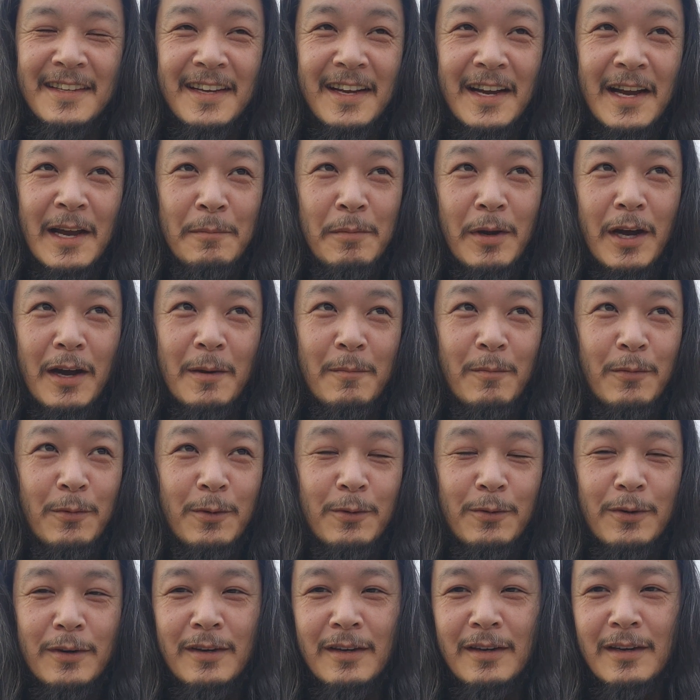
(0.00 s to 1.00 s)
I bought
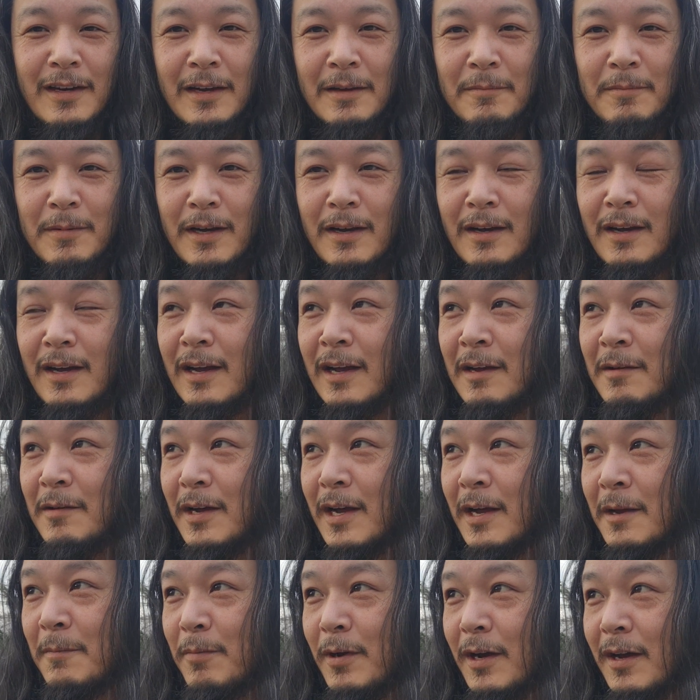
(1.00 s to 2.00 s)
more. I
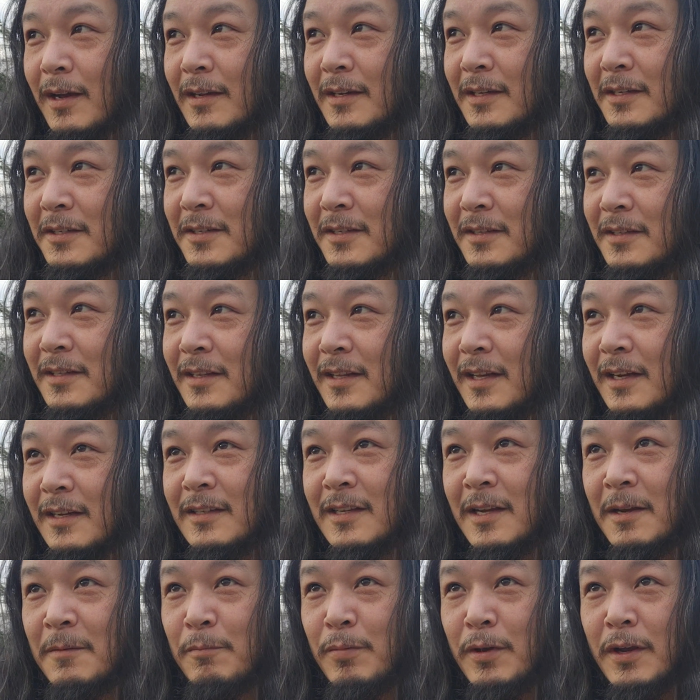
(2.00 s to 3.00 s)
bought initially like
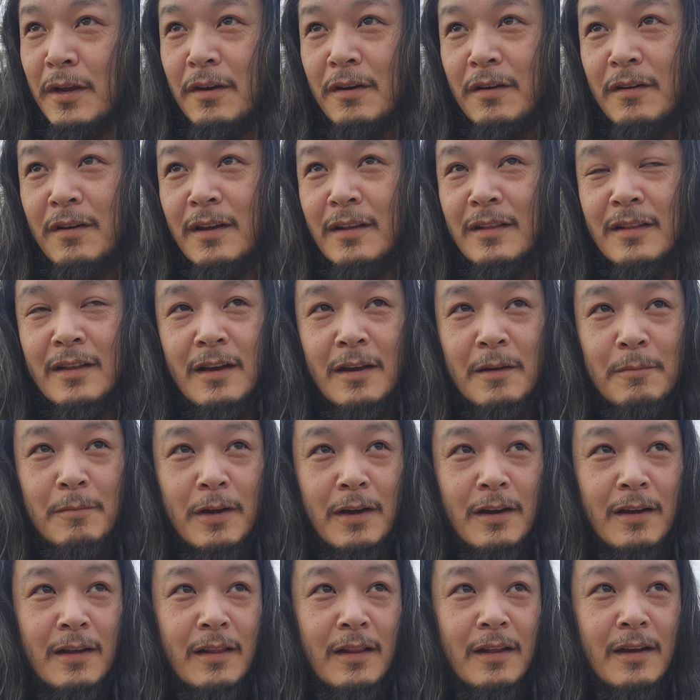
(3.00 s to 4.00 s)
10 pair, and then I
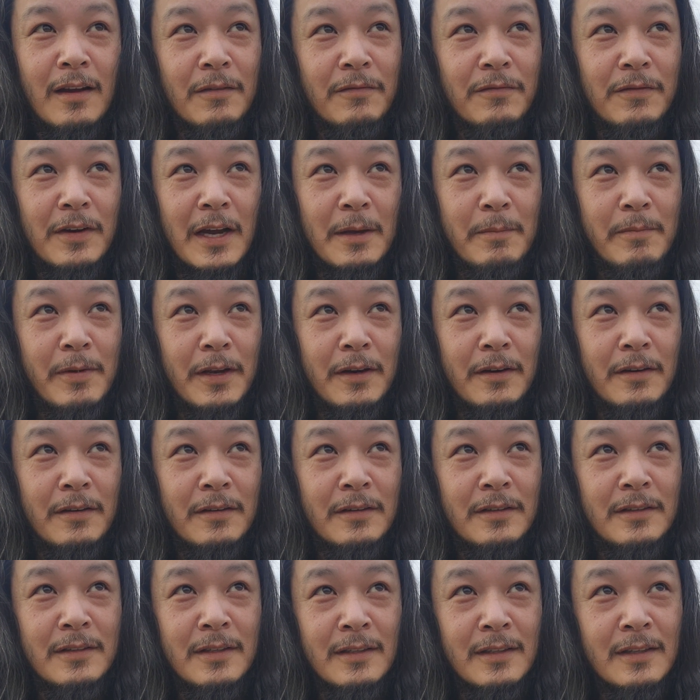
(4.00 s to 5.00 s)
bought like 5
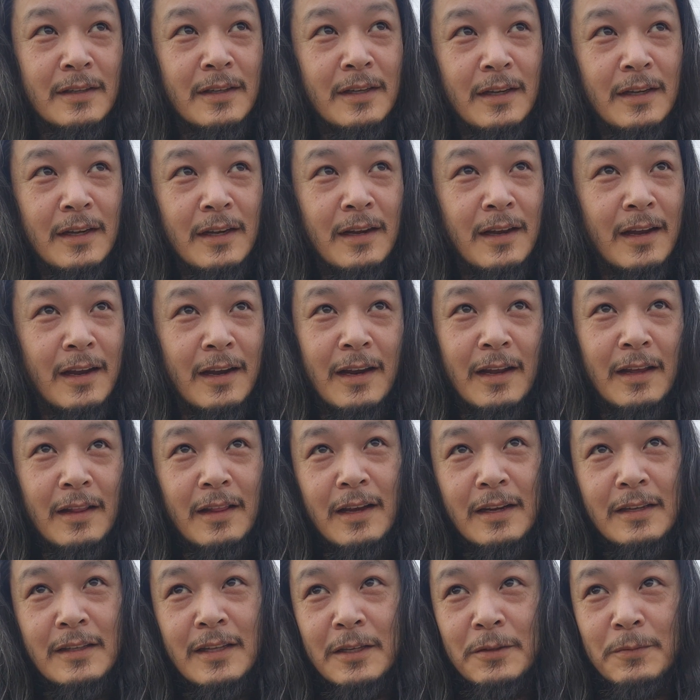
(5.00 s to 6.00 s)
pairs. And then
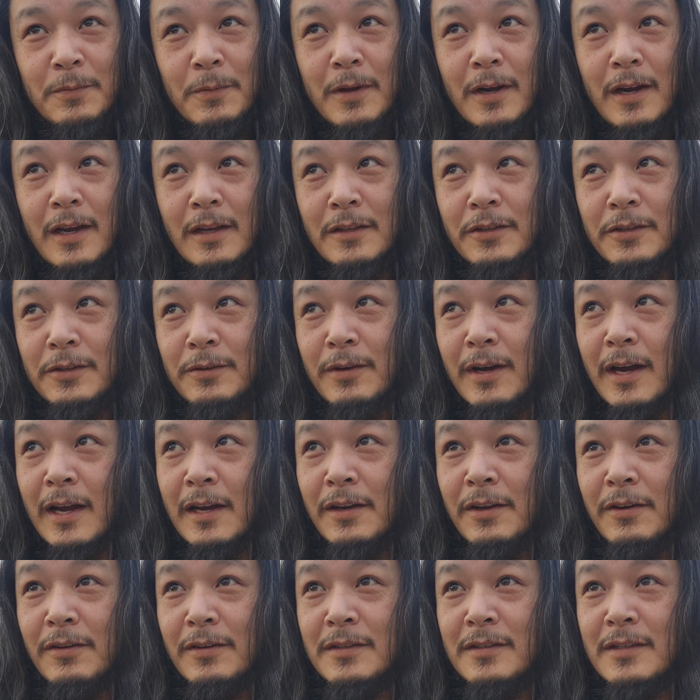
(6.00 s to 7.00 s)
like that's what I do. I
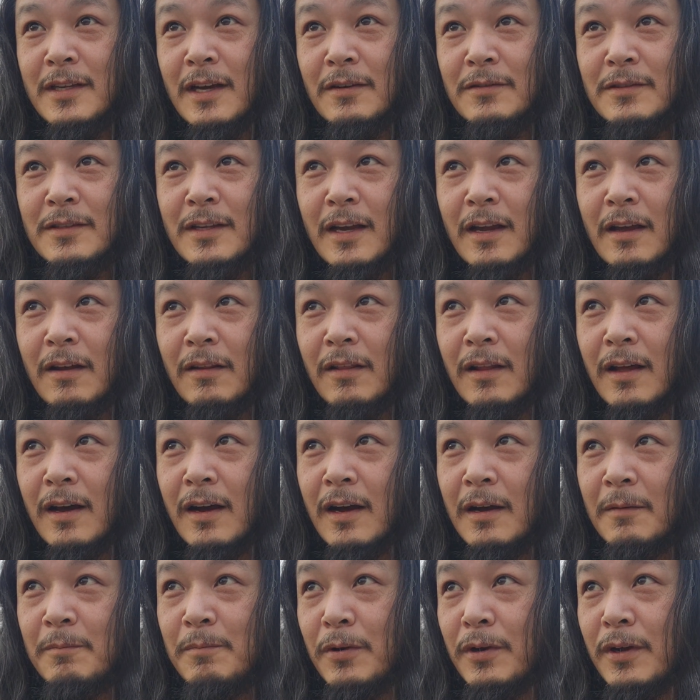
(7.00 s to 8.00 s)
know it sounds like a
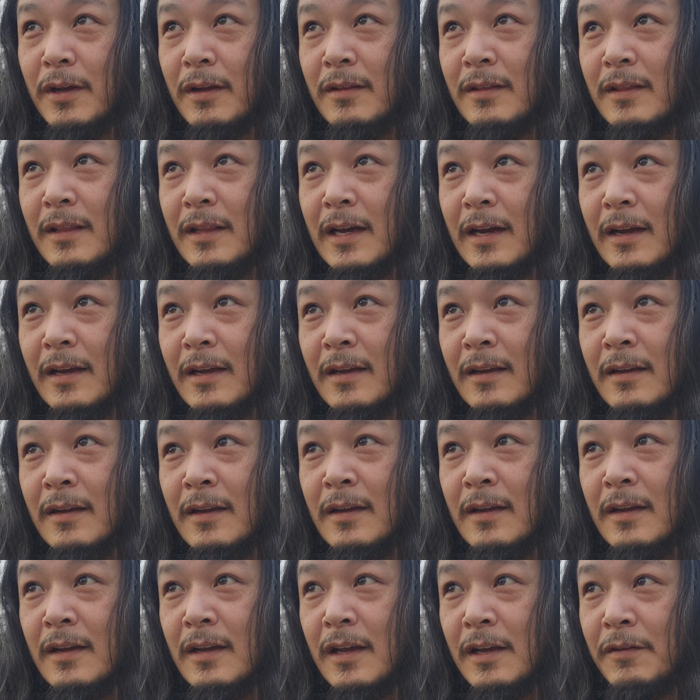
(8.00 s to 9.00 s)
lot, but like
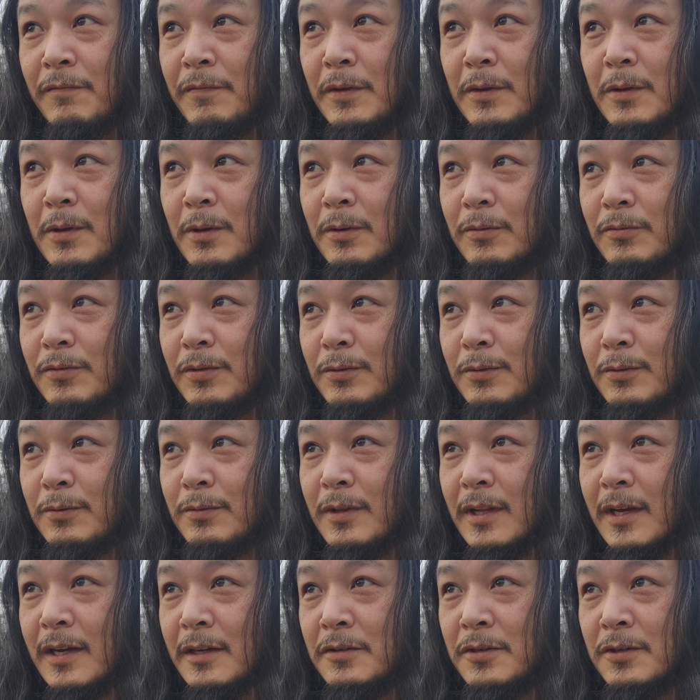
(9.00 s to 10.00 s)
if you go through
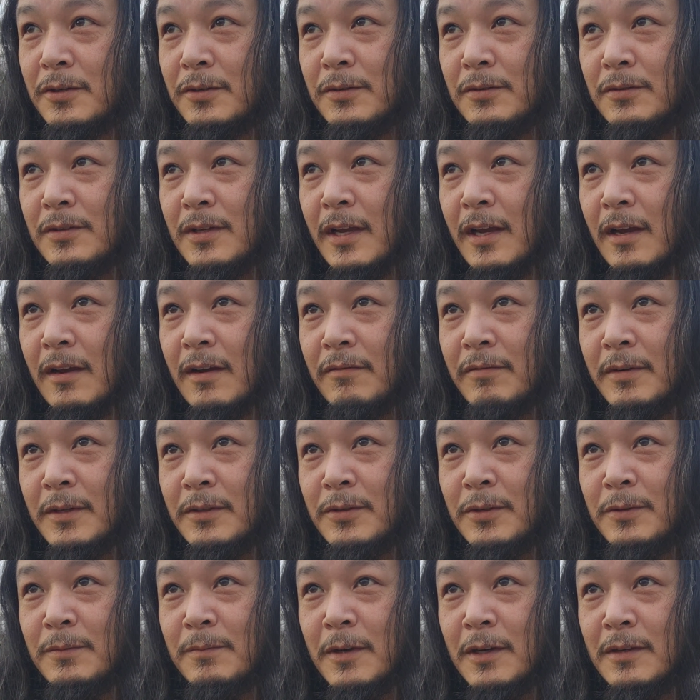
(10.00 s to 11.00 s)
like shoes like every
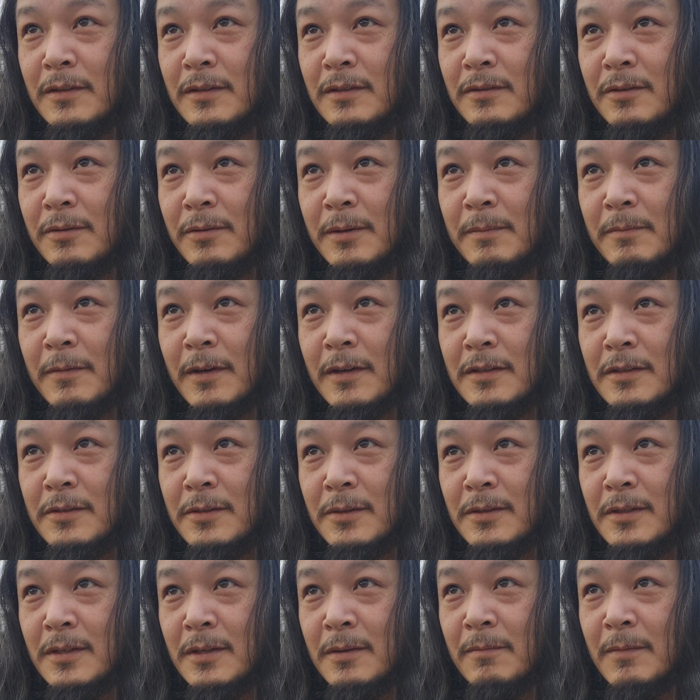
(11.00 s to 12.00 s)
2 months, 3 months
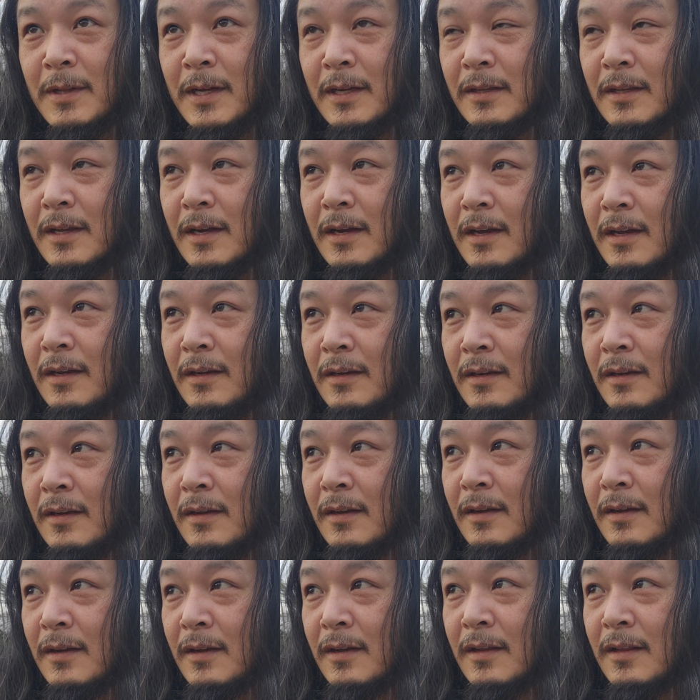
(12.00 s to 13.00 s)
or something like that,
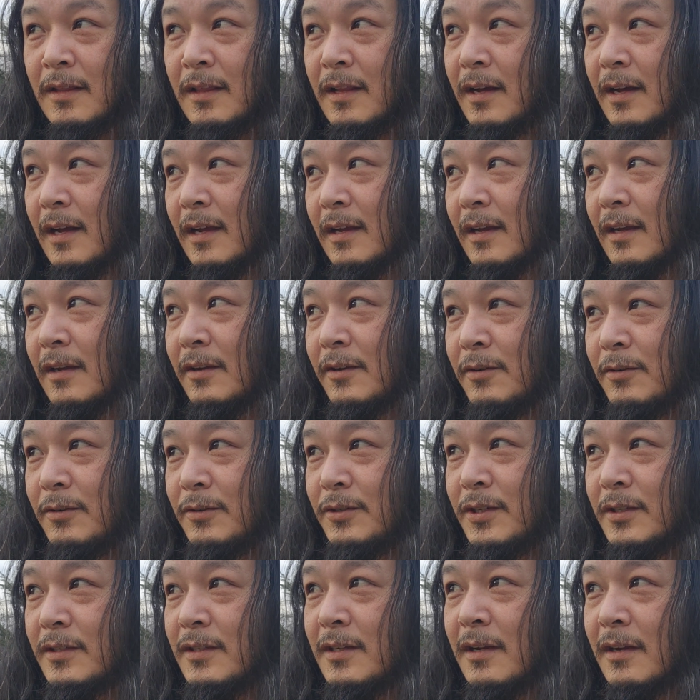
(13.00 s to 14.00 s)
like you're
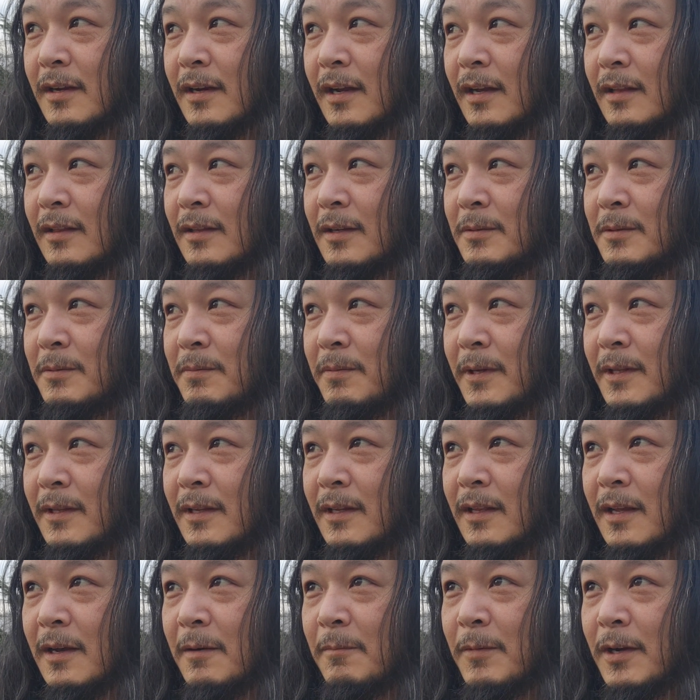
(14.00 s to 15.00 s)
just gonna end up
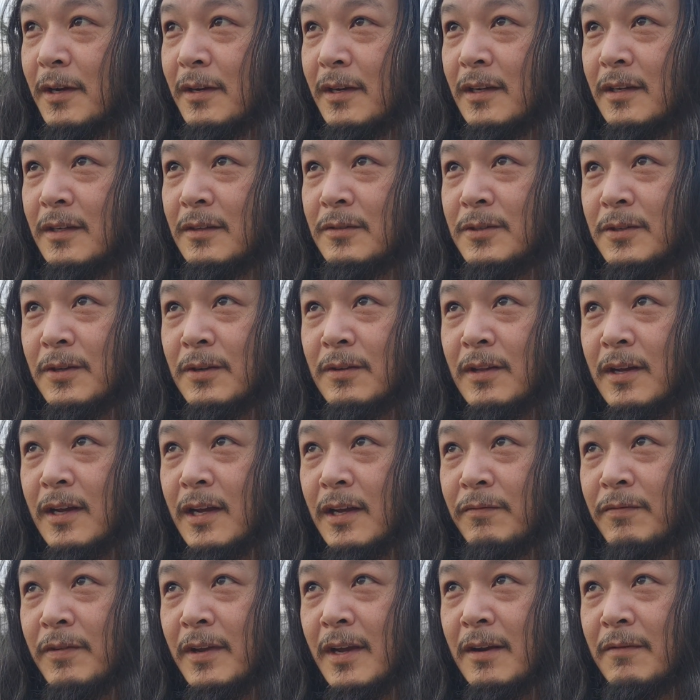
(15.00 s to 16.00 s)
spending that money. So like
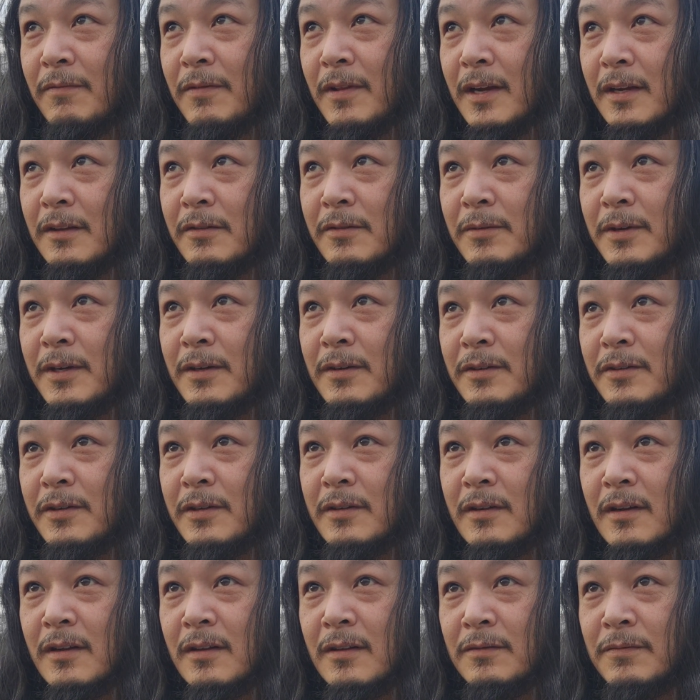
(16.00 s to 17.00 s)
if you have like $300,
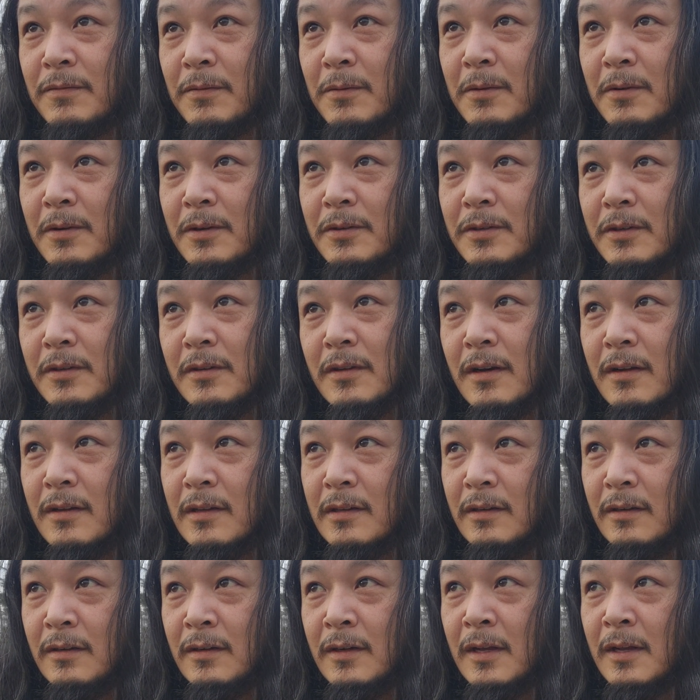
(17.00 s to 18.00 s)

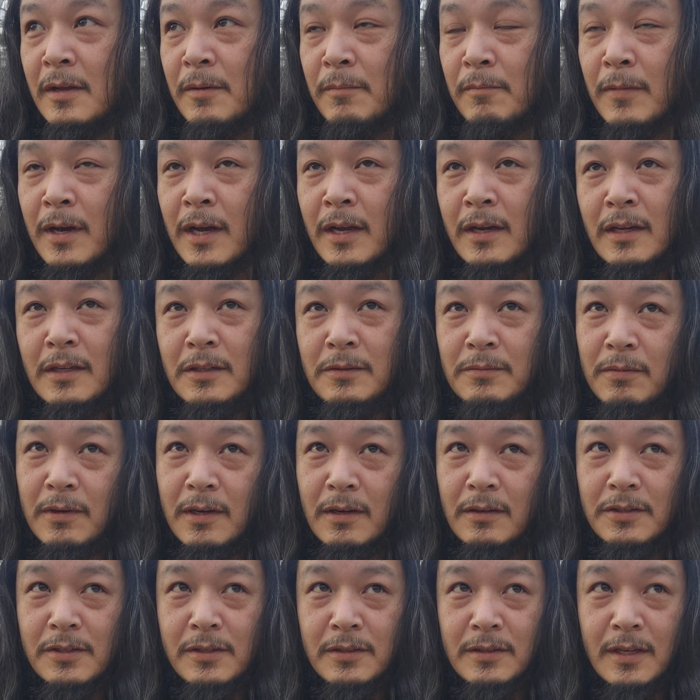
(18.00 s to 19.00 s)
$400, might as
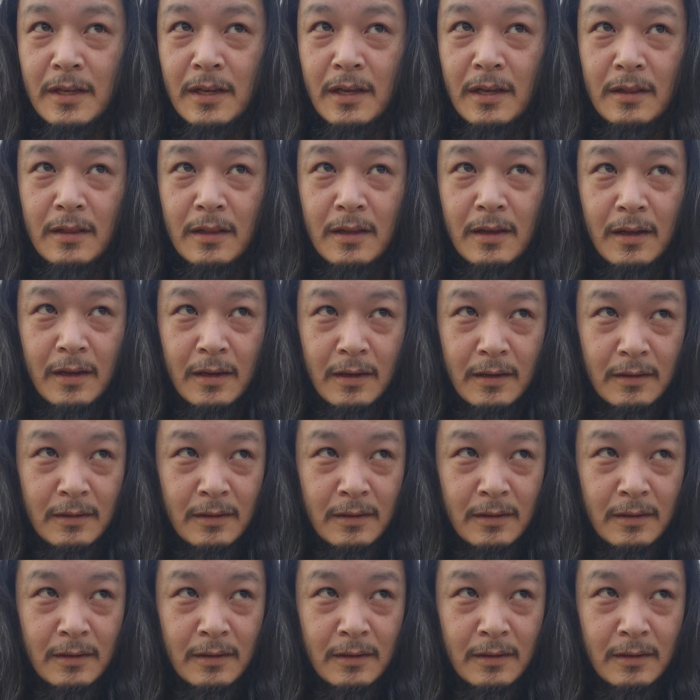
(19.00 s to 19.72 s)
well just get like